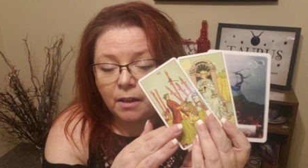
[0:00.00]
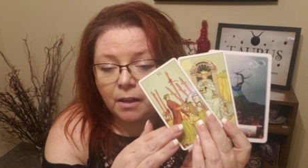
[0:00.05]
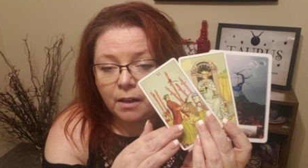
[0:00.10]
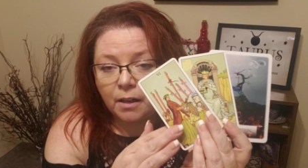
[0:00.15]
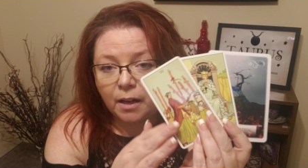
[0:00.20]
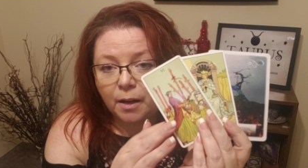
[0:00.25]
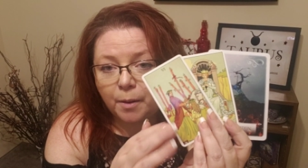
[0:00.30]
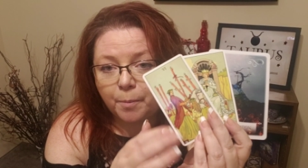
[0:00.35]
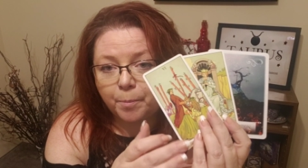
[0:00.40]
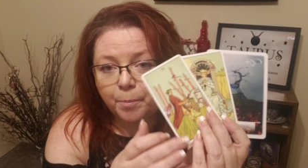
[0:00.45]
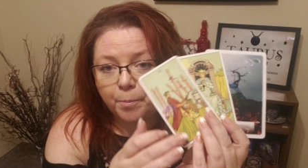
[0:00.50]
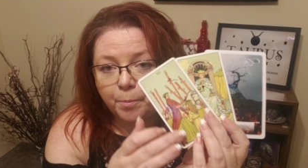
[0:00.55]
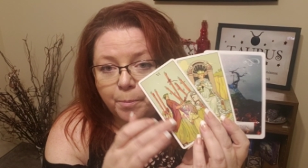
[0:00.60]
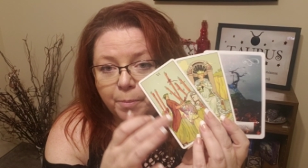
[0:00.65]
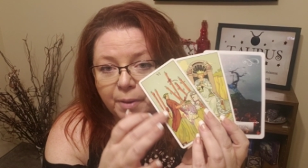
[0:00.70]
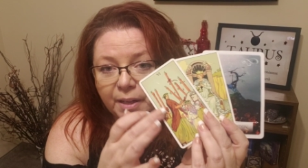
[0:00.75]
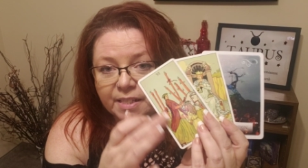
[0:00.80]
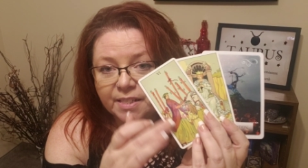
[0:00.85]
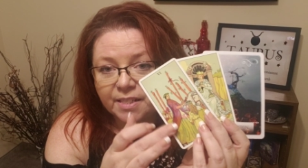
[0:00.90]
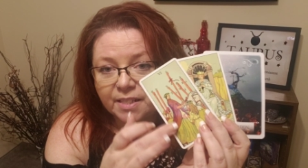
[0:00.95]

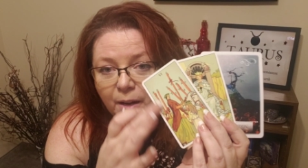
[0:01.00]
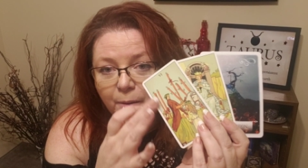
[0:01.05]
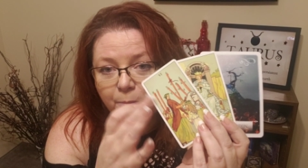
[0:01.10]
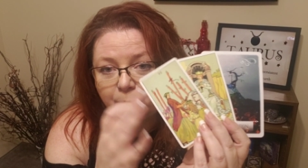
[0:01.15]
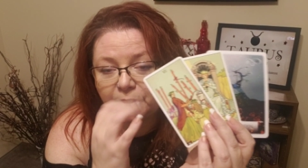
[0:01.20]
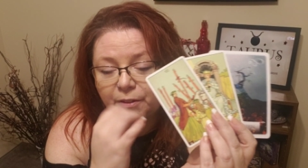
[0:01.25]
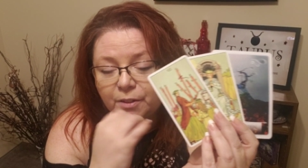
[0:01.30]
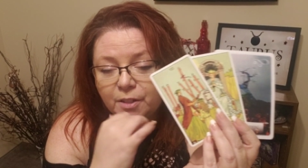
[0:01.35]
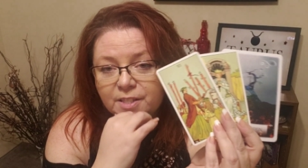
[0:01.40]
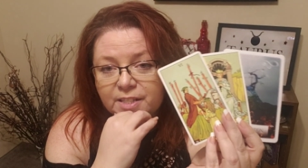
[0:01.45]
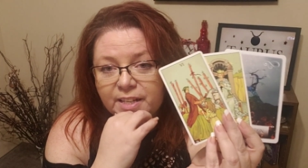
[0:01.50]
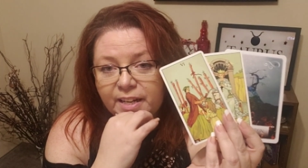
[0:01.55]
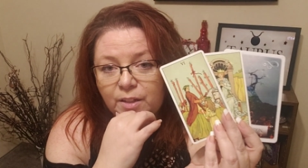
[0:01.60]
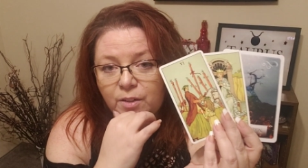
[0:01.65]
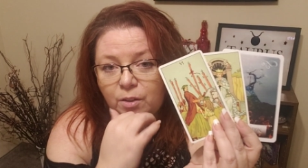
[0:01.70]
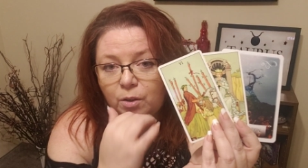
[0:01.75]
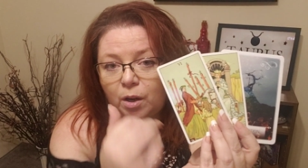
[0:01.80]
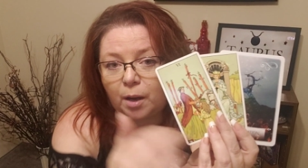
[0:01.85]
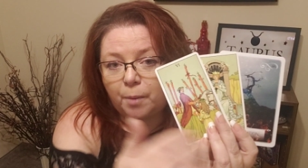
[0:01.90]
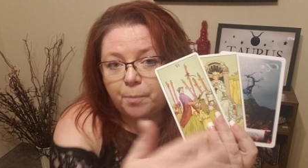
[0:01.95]
But it looks like
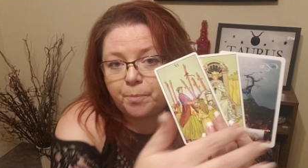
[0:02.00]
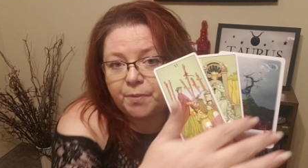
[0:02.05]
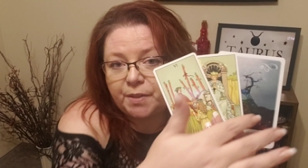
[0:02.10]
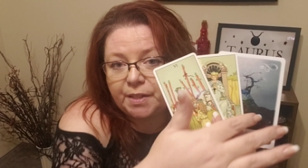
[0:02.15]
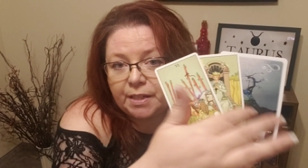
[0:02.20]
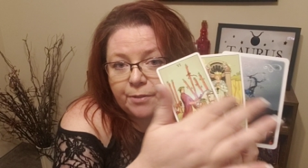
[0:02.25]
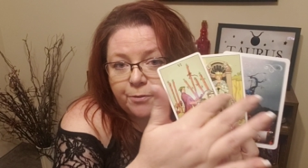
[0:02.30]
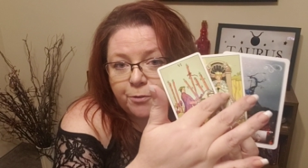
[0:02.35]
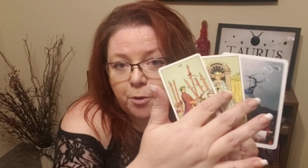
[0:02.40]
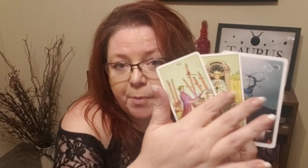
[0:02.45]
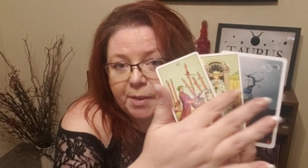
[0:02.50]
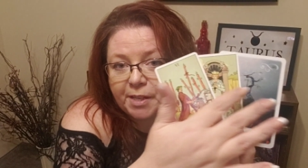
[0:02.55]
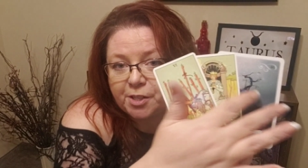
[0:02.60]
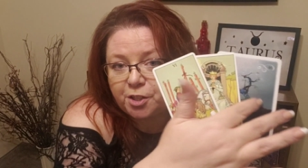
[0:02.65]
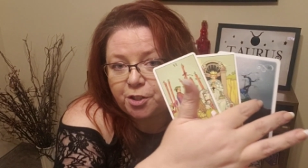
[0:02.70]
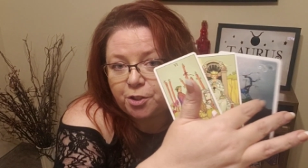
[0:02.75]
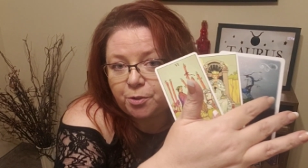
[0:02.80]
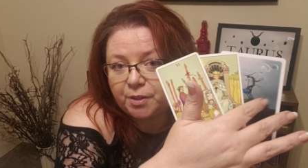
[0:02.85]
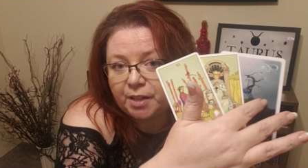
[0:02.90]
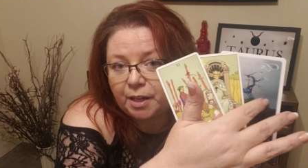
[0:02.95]
the
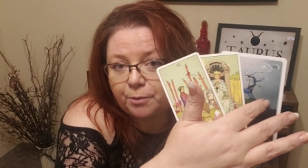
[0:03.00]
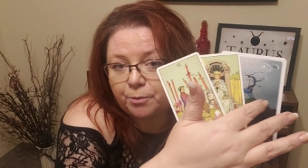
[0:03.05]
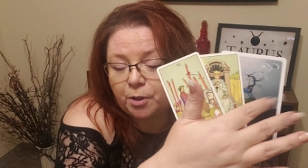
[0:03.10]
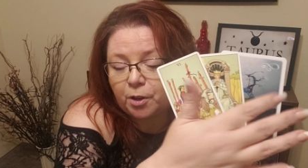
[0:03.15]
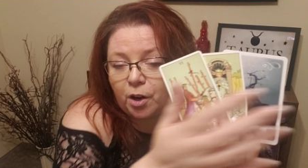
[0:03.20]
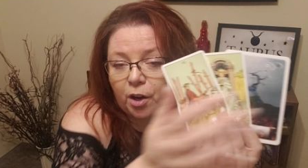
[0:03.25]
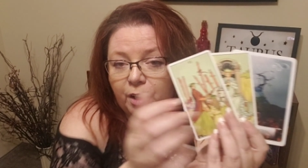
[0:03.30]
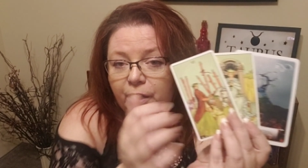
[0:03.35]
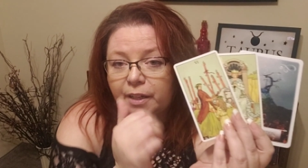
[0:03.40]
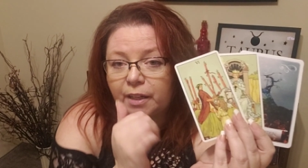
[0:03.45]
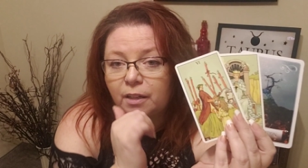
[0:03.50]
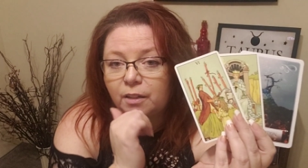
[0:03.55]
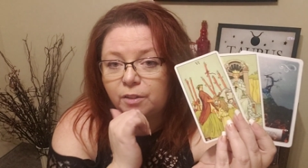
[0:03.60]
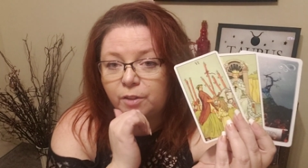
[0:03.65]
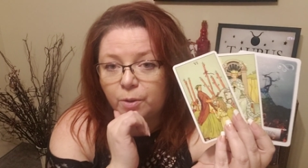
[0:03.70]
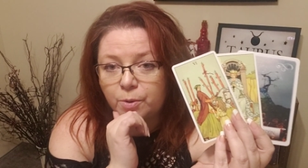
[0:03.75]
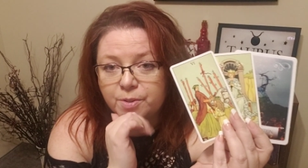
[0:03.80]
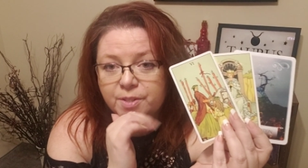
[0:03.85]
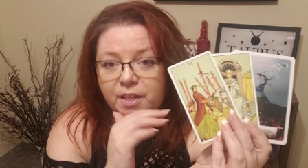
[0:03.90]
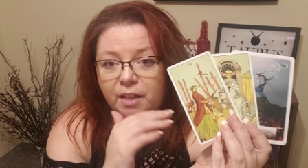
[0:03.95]
information you get regarding
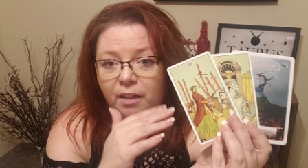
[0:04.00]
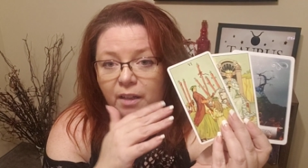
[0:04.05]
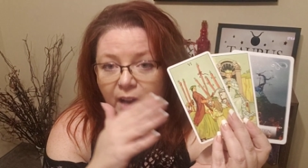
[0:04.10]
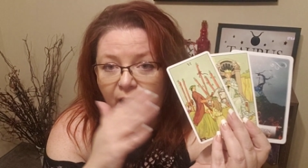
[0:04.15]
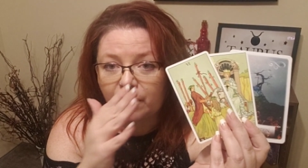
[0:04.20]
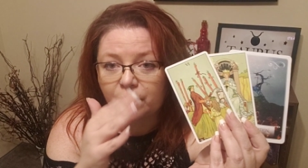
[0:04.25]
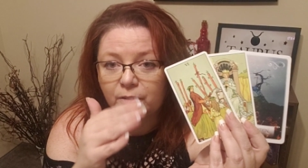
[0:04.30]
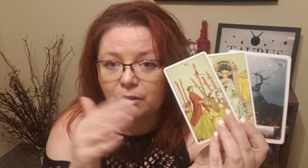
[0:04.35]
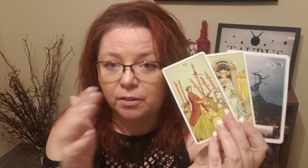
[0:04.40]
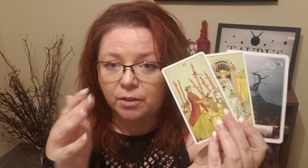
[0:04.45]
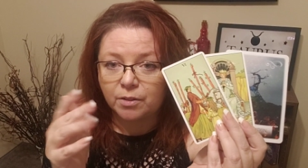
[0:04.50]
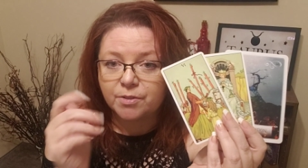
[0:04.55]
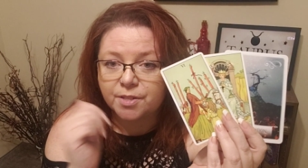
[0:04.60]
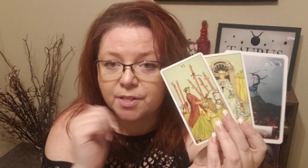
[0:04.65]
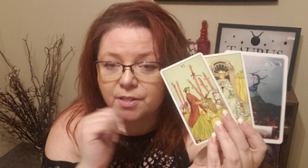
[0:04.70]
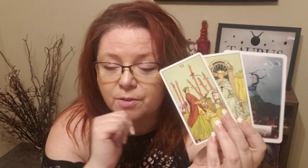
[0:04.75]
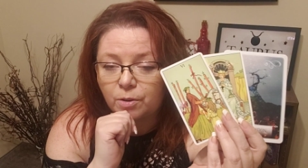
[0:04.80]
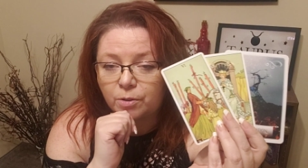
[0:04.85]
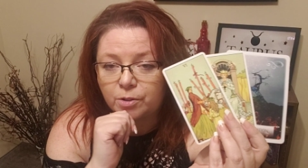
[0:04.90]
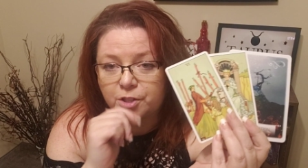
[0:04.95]
closing, how to close
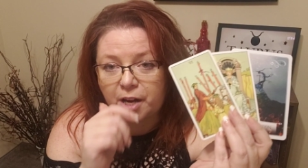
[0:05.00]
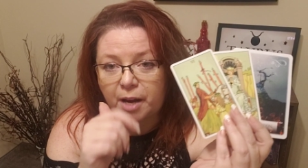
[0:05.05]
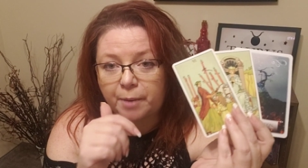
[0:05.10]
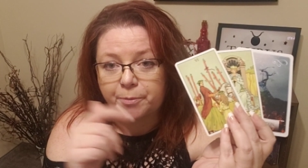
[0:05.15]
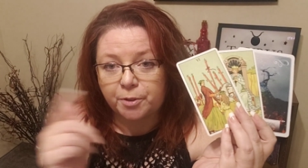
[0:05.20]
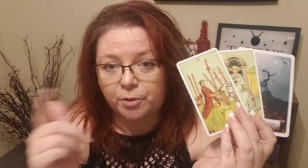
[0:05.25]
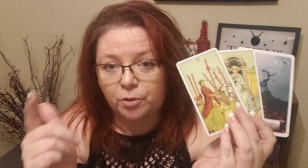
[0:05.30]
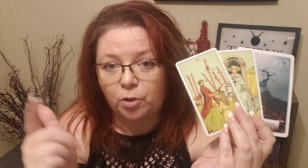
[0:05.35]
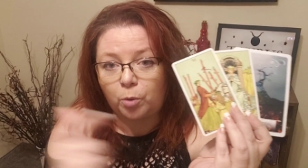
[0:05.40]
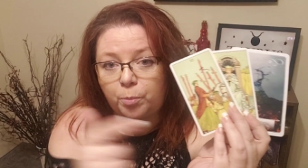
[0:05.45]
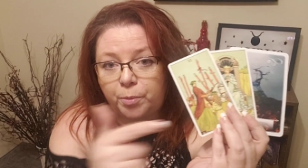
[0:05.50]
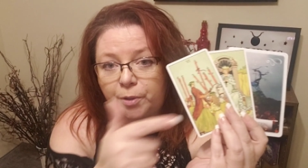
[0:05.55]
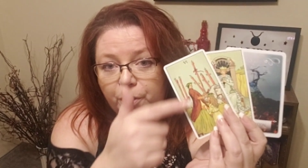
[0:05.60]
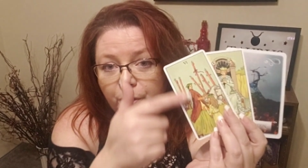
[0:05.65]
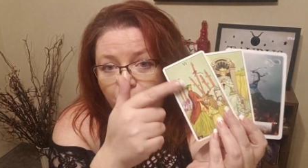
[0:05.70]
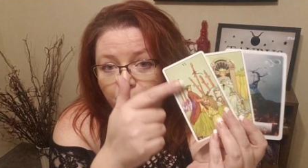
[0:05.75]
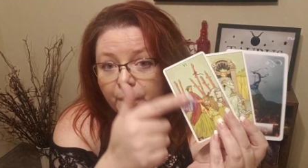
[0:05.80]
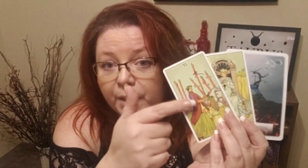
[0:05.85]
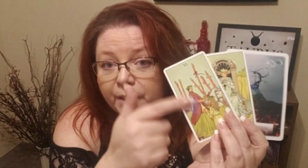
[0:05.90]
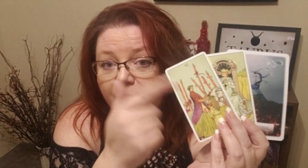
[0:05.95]
this old chapter and open a
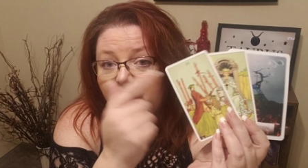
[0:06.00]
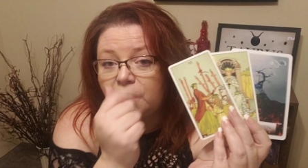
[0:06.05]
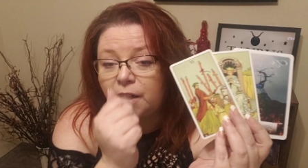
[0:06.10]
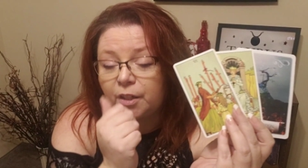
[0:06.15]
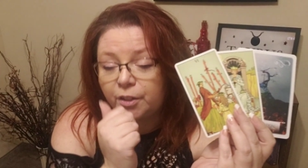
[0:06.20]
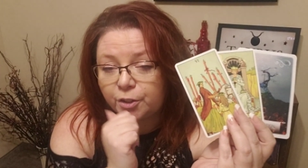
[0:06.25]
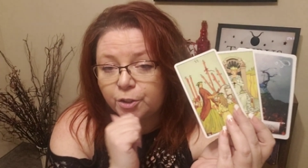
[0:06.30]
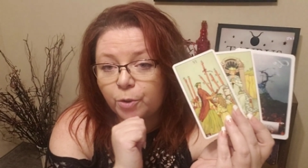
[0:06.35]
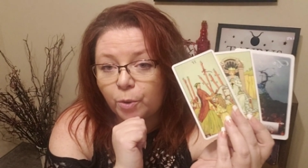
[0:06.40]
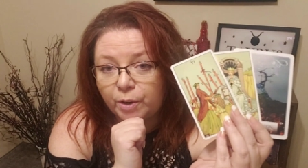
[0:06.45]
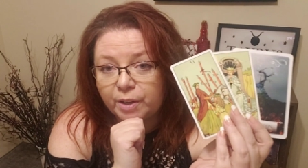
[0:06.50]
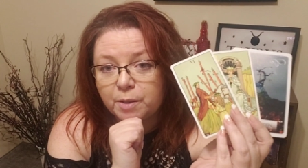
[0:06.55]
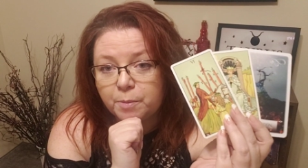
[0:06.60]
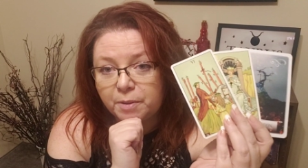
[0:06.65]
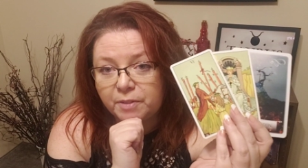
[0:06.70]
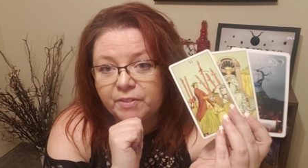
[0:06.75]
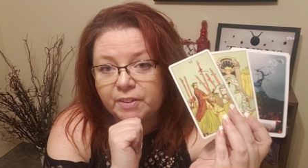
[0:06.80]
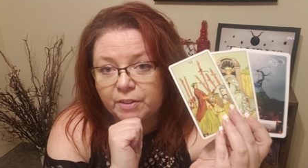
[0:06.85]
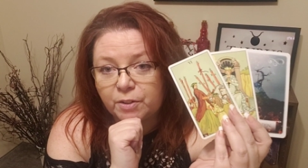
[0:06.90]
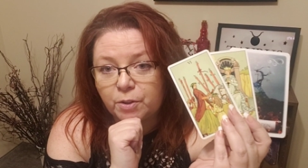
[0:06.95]
new one, you're going to
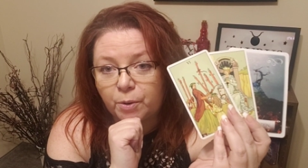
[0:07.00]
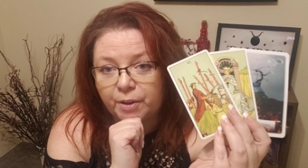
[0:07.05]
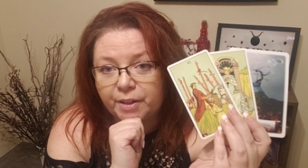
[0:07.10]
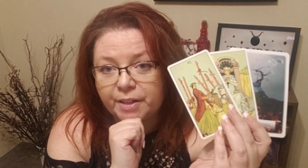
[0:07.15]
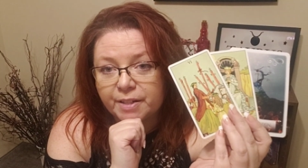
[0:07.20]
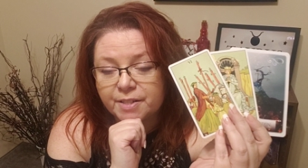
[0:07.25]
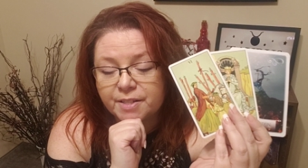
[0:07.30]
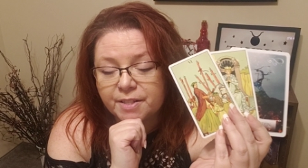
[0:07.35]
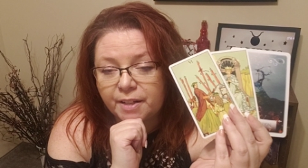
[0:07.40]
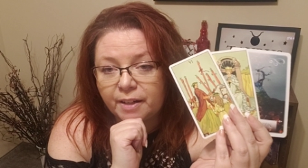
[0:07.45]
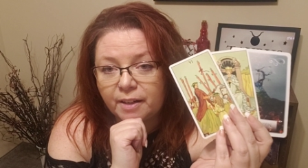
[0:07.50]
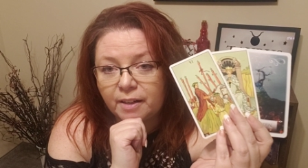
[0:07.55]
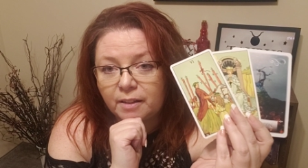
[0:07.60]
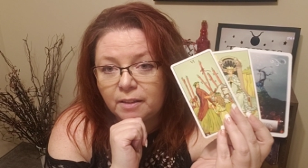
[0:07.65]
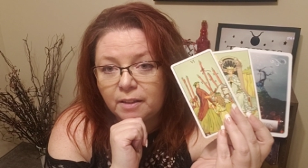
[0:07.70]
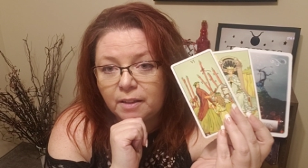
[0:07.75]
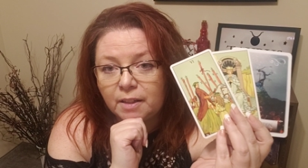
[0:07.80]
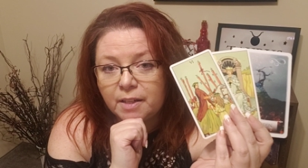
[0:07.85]
be victorious there.